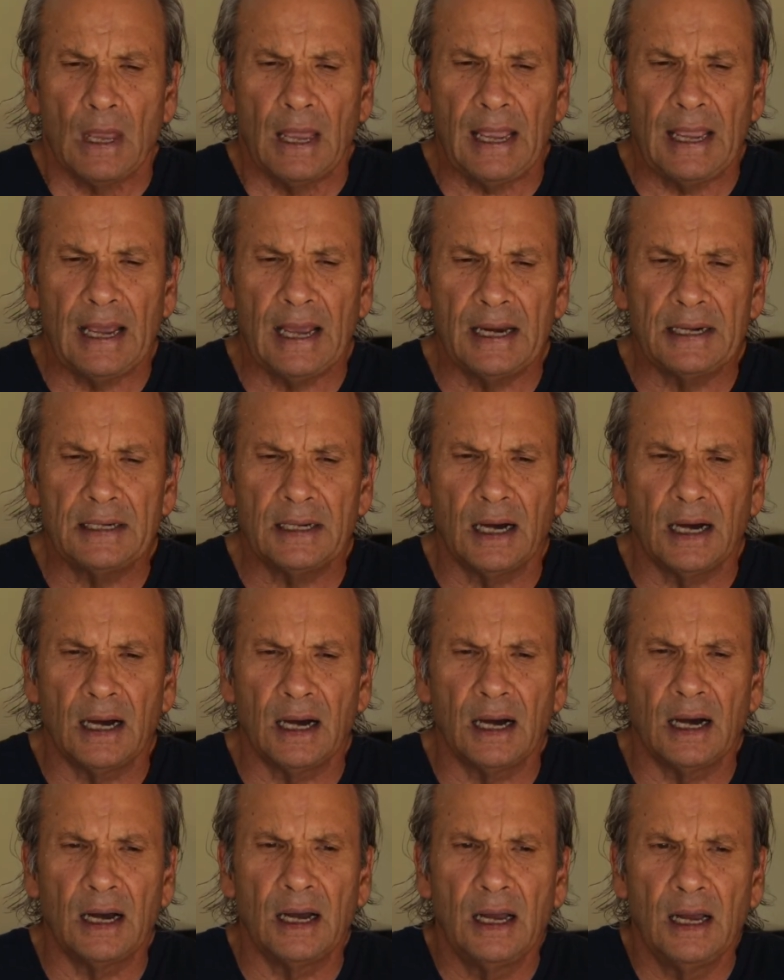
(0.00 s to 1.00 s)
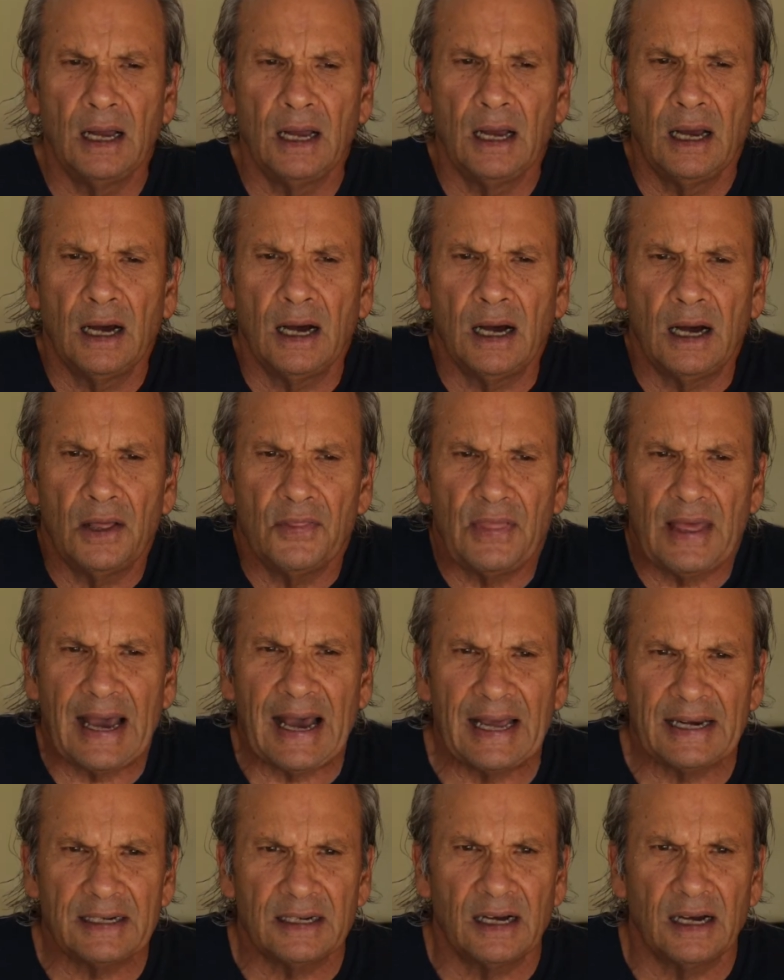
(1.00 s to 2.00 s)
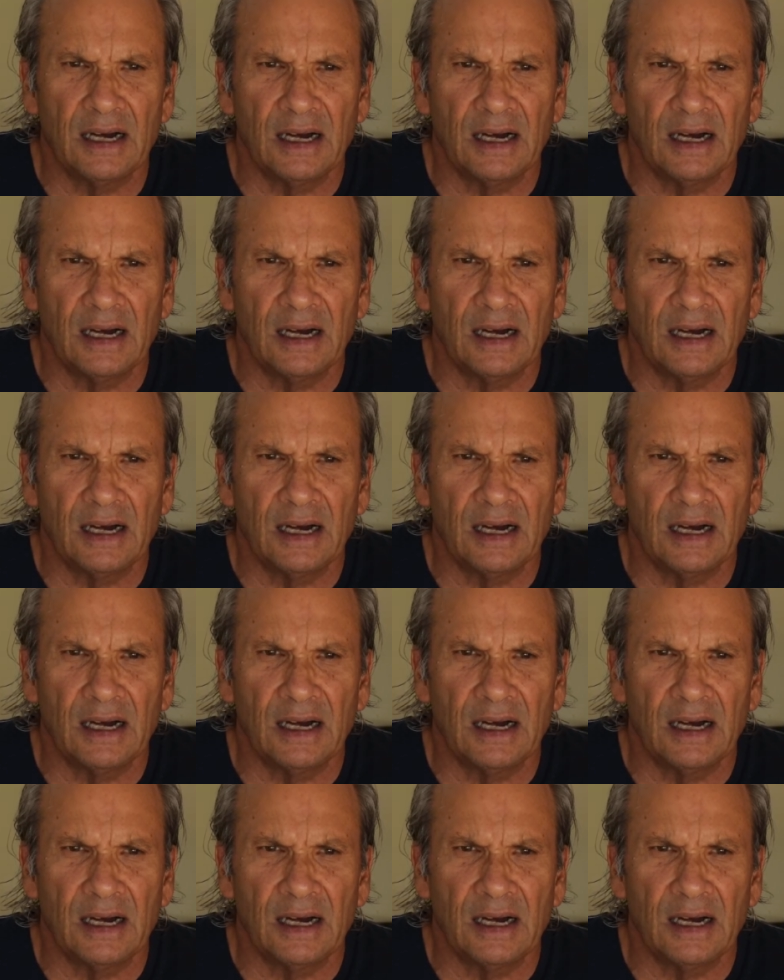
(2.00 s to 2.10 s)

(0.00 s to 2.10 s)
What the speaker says: And that